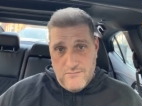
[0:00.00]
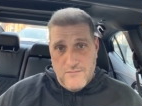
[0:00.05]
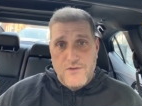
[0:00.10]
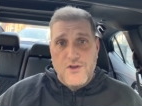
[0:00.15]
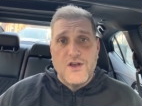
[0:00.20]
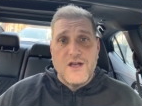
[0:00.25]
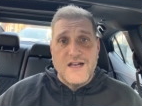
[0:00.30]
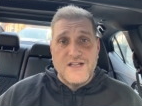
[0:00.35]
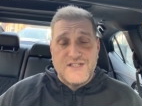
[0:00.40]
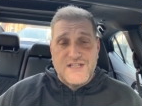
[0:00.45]

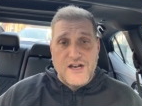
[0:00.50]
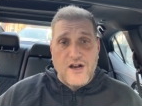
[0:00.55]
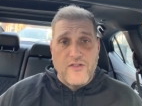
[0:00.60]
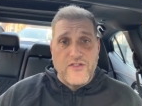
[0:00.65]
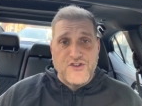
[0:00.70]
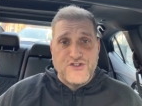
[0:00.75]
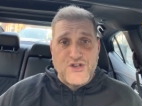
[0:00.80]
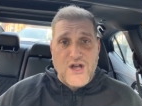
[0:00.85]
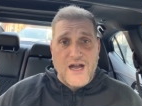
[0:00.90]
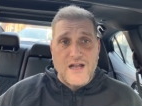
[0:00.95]
You're going to sit on
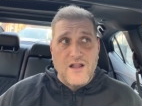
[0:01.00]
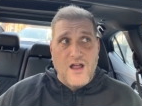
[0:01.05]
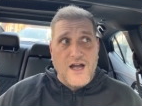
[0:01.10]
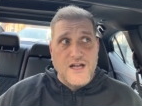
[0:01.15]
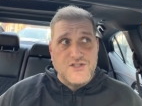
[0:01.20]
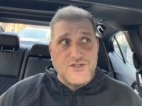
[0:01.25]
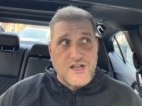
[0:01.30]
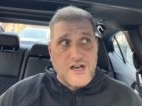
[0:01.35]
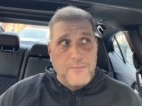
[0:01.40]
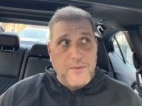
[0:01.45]
the
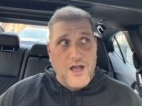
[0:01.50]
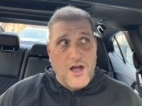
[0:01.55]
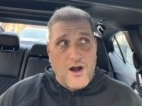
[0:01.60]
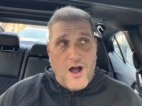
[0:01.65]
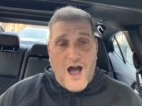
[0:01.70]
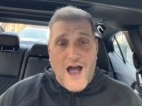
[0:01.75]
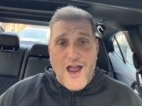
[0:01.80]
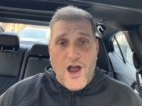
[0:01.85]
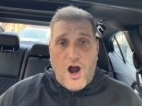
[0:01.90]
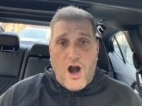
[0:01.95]
sidelines. You're going to be on
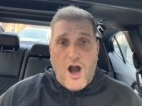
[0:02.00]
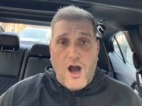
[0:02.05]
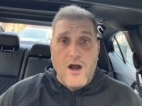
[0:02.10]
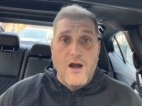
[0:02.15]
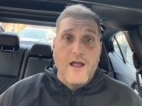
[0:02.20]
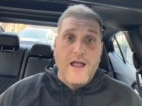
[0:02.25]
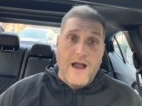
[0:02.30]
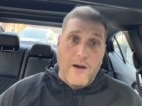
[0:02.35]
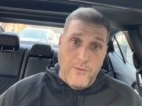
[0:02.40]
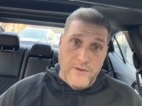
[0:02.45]
IR.
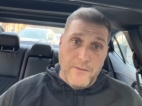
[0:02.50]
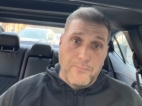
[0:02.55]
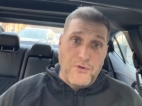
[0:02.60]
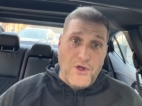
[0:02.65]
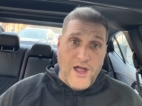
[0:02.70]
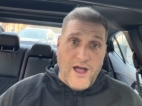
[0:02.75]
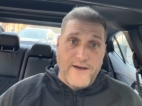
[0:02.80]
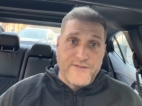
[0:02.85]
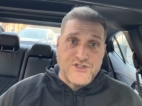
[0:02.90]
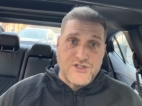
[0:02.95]
And when the
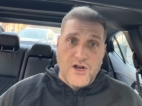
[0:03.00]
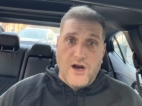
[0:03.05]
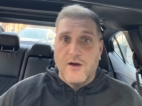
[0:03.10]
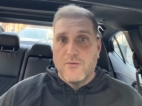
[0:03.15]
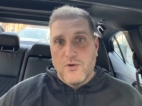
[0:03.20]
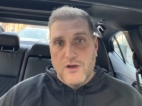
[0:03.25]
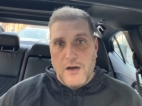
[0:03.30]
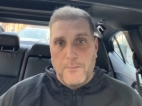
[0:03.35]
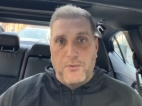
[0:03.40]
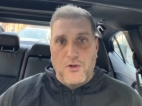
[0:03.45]
playoffs start,
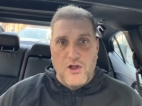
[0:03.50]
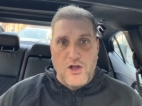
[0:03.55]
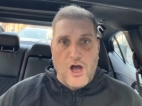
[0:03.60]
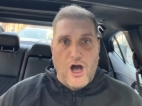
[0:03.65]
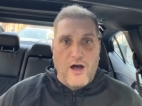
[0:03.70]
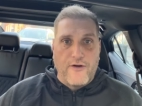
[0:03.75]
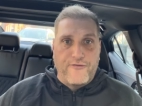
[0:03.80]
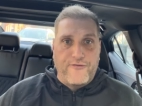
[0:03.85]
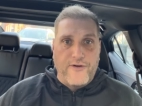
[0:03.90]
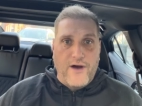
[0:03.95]
we're going to pull you
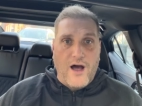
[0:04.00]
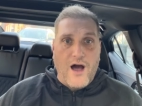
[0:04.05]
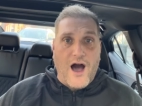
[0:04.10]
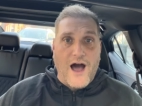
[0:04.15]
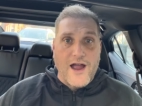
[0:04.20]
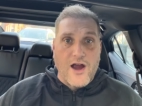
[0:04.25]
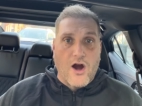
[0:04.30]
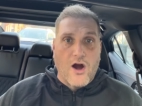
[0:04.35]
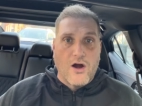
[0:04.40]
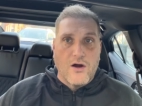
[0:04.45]
off
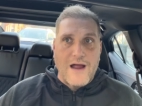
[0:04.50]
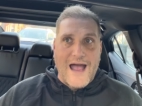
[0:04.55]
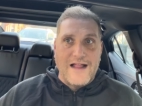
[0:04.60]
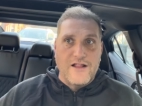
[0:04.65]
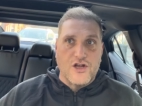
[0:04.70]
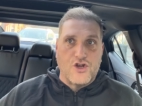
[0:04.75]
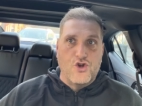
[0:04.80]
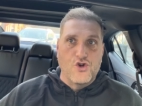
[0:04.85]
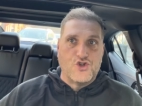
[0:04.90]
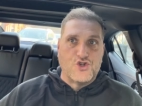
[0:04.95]
IR, a
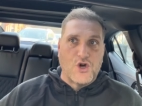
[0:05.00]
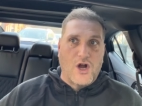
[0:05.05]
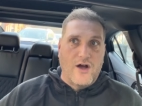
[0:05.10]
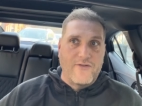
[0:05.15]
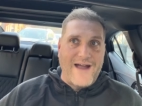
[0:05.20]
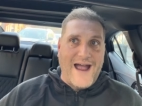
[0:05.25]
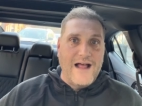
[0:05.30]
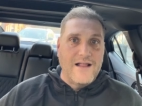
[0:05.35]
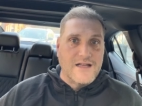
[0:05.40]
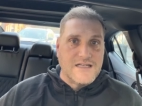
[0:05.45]
la Kucherov,
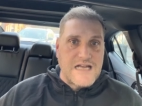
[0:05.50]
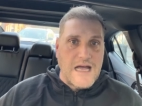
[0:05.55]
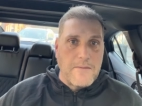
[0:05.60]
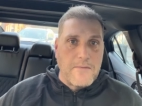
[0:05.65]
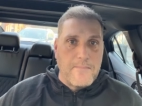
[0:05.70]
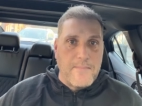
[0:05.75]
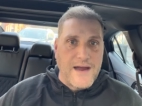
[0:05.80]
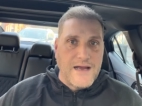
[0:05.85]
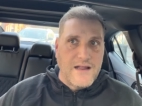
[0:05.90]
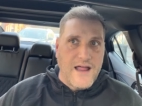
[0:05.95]
a la
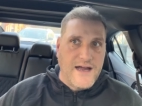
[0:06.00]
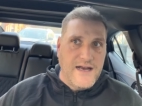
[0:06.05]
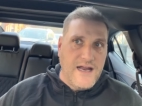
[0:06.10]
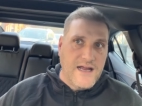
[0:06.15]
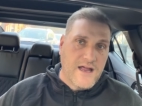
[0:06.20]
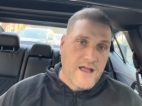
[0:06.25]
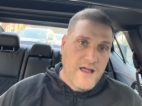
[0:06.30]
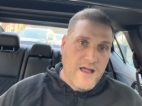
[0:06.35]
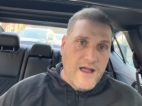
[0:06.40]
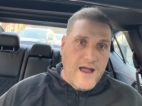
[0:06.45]
Tampa Bay
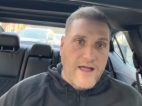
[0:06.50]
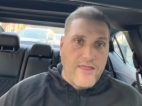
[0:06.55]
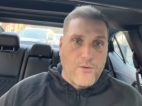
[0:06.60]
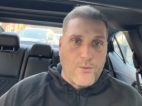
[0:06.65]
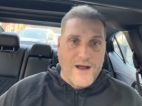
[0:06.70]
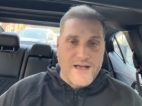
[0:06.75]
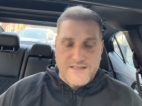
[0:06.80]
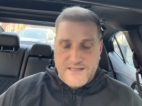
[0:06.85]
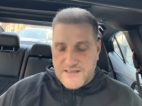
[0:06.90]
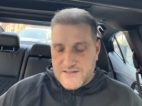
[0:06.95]
Lightning. And the
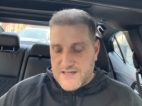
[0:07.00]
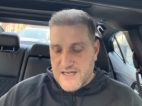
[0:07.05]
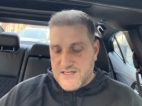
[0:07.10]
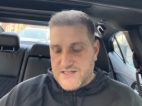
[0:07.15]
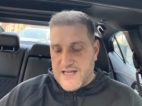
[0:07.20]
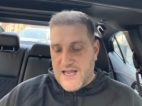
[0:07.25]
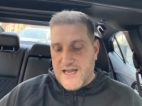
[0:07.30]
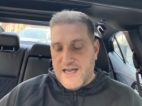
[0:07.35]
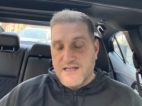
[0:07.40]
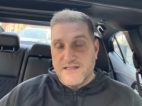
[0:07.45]
rest, as they
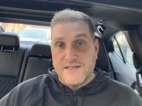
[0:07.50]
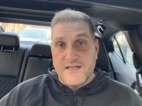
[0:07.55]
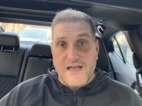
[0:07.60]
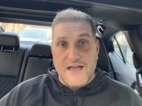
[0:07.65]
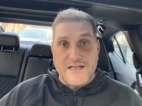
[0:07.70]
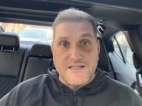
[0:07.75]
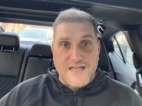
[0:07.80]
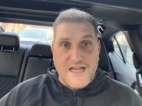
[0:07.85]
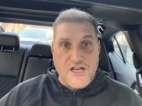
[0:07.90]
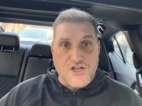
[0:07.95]
say,
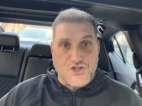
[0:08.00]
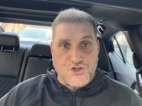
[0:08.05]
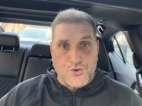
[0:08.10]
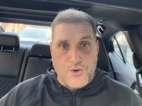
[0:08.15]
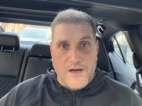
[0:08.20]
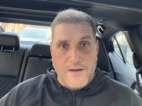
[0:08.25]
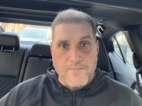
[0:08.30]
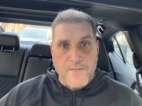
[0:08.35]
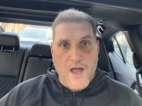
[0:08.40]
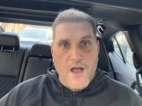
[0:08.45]
is
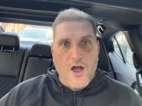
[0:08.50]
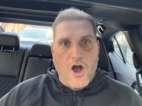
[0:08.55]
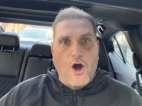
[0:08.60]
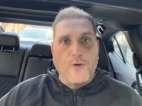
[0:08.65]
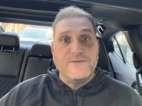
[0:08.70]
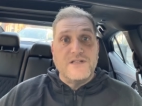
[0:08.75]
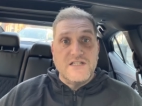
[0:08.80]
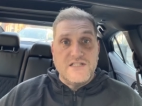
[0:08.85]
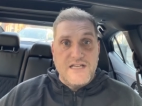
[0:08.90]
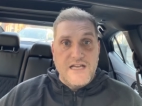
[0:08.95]
history.
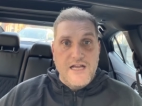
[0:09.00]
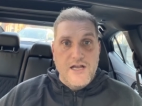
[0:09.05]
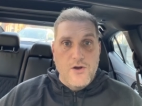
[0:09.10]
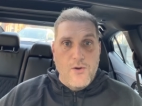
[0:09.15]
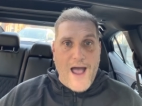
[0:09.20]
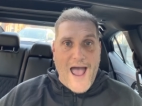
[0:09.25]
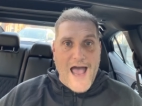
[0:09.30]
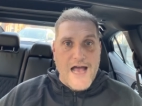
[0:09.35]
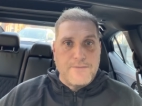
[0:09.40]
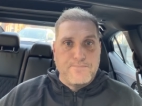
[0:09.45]
Hope to see you
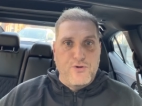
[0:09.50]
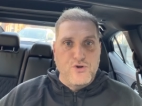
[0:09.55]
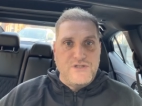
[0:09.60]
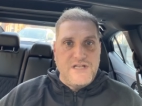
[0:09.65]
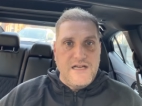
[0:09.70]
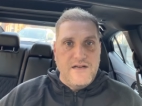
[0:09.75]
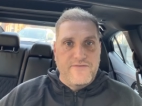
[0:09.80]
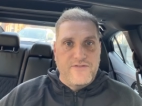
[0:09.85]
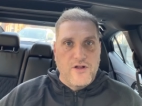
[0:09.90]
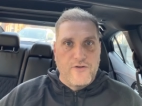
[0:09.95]
at
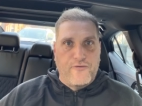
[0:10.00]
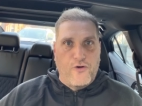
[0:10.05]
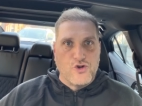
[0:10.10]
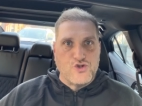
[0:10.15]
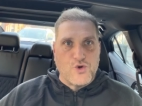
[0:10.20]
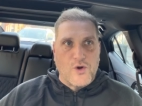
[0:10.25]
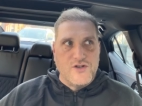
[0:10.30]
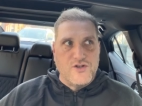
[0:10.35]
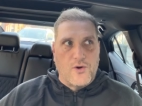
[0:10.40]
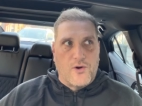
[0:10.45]
Poutineville
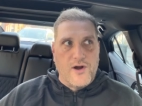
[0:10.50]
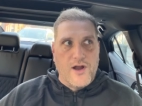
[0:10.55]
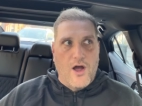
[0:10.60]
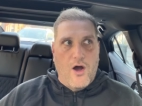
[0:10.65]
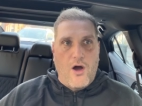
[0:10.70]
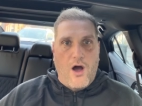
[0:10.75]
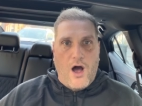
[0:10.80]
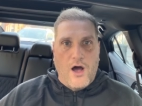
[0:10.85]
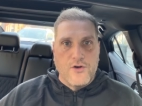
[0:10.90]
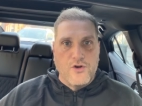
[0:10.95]
Vaudreuil-Dorion
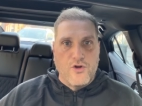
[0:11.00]
on